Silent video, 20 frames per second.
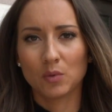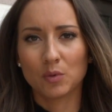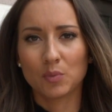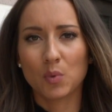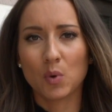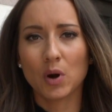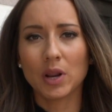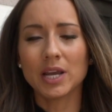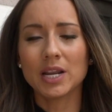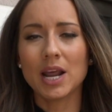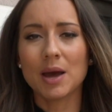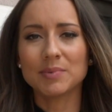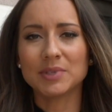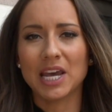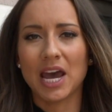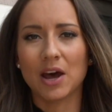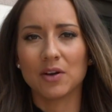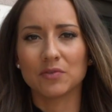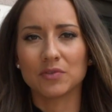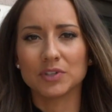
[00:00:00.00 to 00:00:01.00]
Reporting in
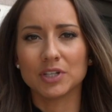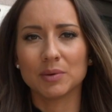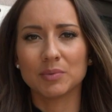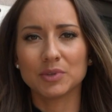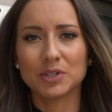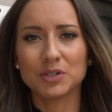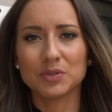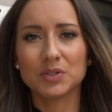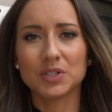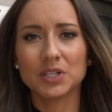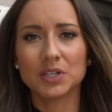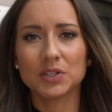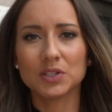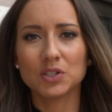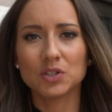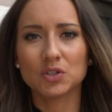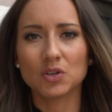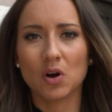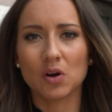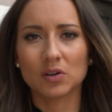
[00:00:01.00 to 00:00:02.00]
Uptown for
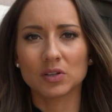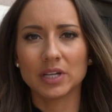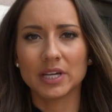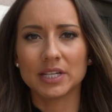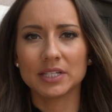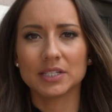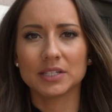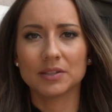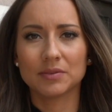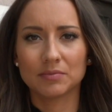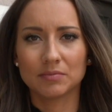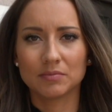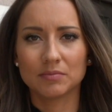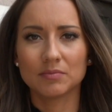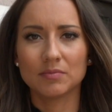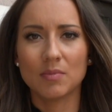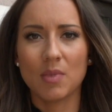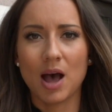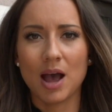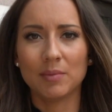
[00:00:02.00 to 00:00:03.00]
WCNC Charlotte,
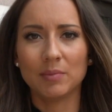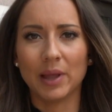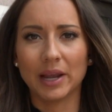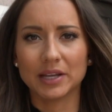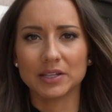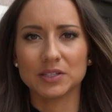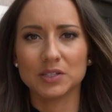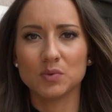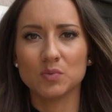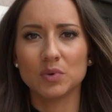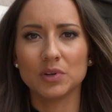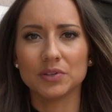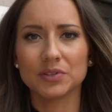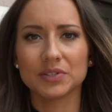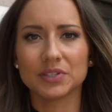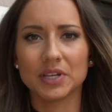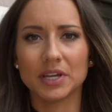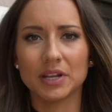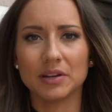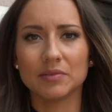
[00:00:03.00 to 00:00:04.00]
I'm Lexi
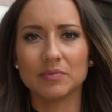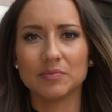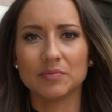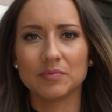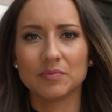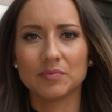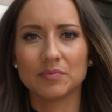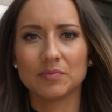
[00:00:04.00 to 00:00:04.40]
Wilson.